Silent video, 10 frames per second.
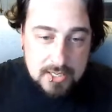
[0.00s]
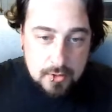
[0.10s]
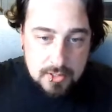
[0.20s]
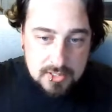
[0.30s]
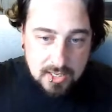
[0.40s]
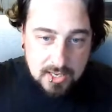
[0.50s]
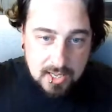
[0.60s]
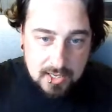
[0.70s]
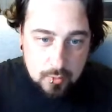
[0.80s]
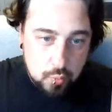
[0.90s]
I do is like
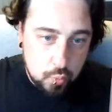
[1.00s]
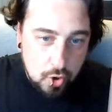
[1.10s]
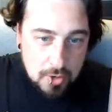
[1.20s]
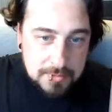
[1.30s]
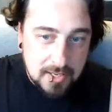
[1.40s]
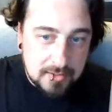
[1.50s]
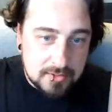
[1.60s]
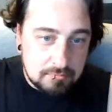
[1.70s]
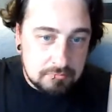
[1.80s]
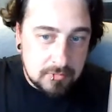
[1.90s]
I walk
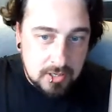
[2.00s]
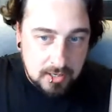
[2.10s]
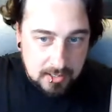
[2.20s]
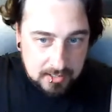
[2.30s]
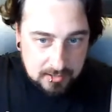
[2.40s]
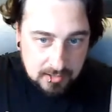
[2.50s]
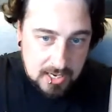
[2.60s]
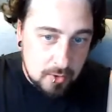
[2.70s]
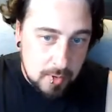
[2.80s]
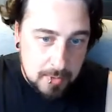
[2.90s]
upstairs and I
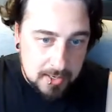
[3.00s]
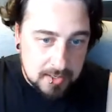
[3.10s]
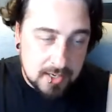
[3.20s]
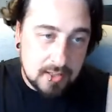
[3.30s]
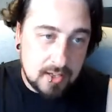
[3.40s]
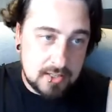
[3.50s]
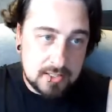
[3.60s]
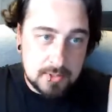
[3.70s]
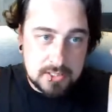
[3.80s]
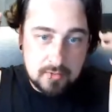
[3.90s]
lay on my bed and I, I think
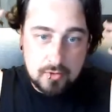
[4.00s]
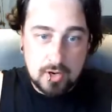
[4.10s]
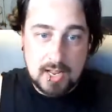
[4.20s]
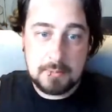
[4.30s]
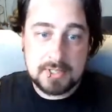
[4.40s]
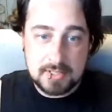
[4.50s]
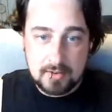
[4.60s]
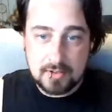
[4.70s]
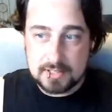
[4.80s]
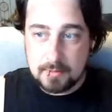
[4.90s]
to myself, look, I'm
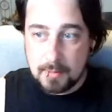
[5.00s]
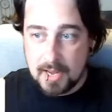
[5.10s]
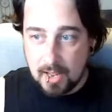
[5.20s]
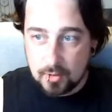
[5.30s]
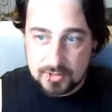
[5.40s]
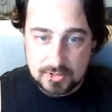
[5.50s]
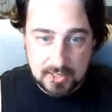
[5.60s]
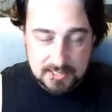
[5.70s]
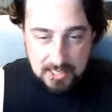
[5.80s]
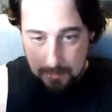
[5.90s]
safe because I'm in my house,
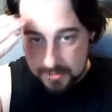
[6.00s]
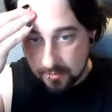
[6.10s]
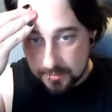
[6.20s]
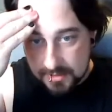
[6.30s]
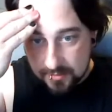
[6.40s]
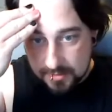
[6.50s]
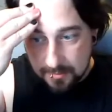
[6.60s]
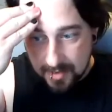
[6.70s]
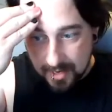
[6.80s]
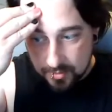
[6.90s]
and I tell myself I'm safe because I'm
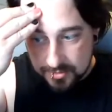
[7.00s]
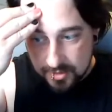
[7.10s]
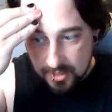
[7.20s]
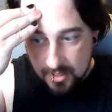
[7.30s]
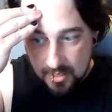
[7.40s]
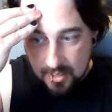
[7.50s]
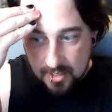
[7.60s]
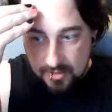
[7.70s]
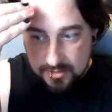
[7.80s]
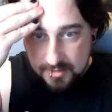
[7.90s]
in my house.
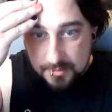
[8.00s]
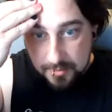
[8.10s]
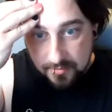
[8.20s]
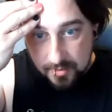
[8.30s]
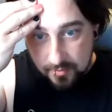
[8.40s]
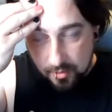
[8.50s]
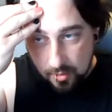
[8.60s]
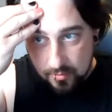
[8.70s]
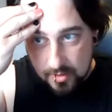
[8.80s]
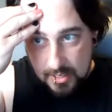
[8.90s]
There's nothing to be
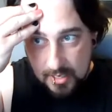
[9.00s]
fearful of.